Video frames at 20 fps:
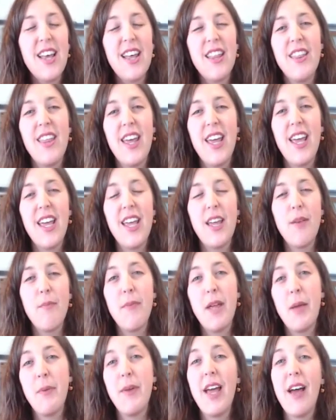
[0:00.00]
they
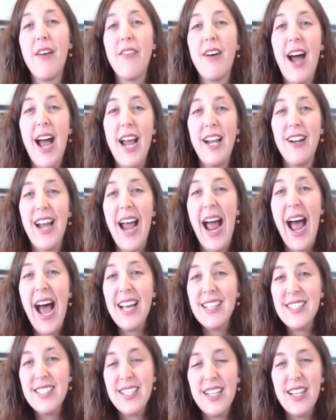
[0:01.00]
maybe have higher
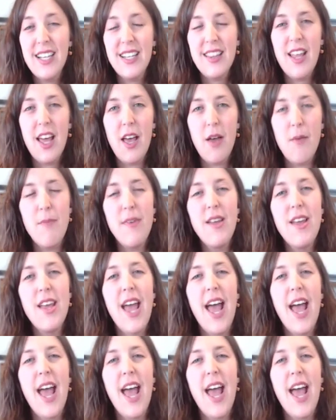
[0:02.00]
acid in them,